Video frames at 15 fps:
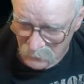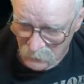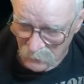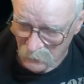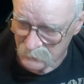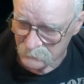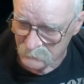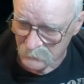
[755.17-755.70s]

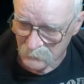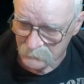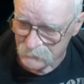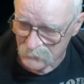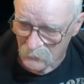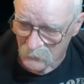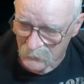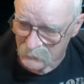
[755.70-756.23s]
I'm
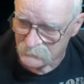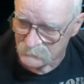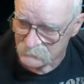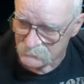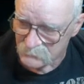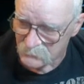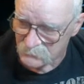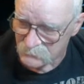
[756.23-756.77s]

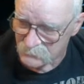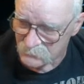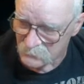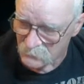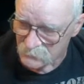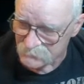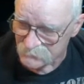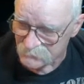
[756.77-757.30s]
trying. You
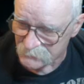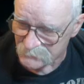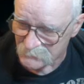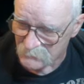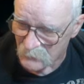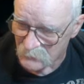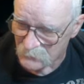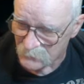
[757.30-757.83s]
know, there's a
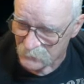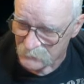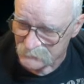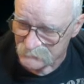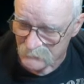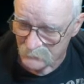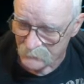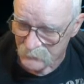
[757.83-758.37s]
lot of
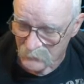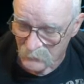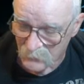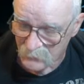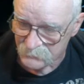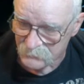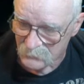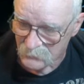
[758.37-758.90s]
things I'm
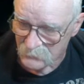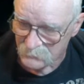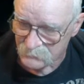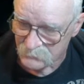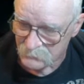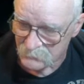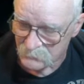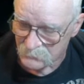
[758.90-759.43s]
behind on.
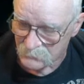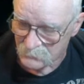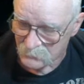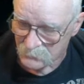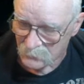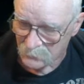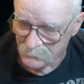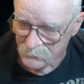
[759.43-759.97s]

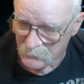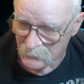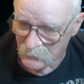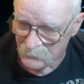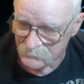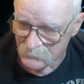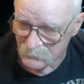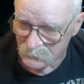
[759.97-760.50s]
I'm
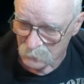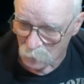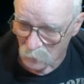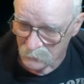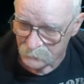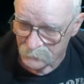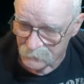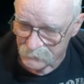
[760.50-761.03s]
behind on
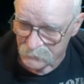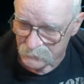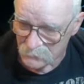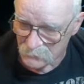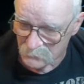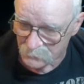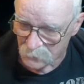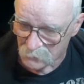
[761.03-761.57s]
one
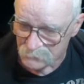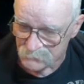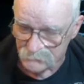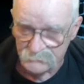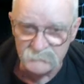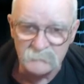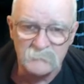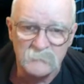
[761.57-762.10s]
particular
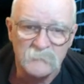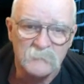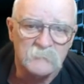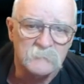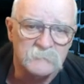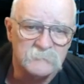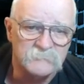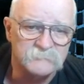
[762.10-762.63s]
person.
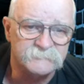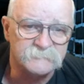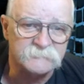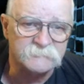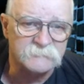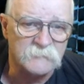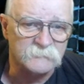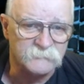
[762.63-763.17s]
He's
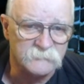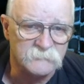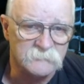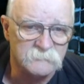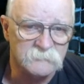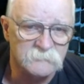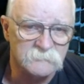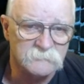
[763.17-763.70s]
sitting out
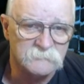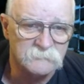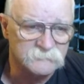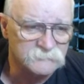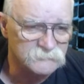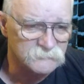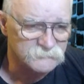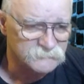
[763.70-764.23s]
there, or
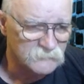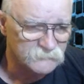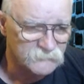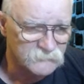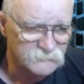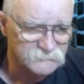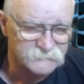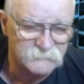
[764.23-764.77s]
he's listening. I
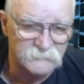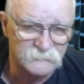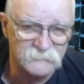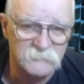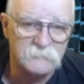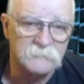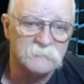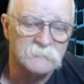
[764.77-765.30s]
think he's still
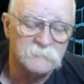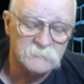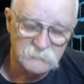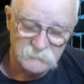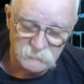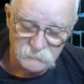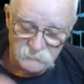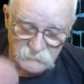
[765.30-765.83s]
there,
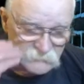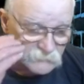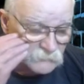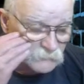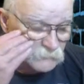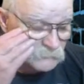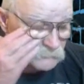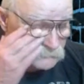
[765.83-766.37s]

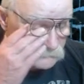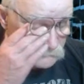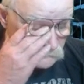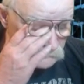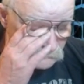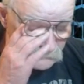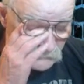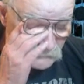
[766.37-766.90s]
and
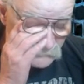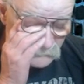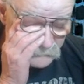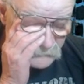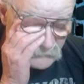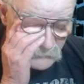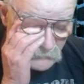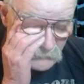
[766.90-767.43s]
not even
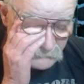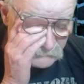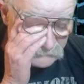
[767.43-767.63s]
behind.